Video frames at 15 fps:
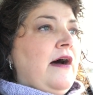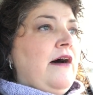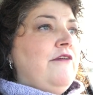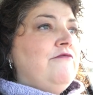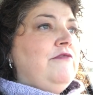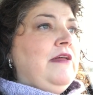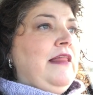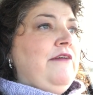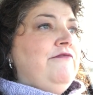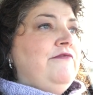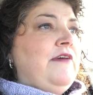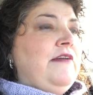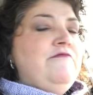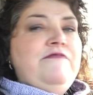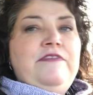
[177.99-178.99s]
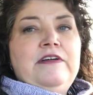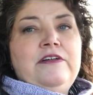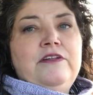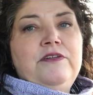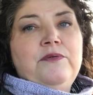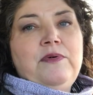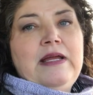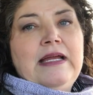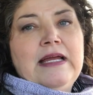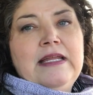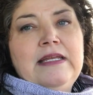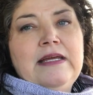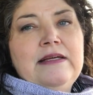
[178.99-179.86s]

a really fun-filled weekend.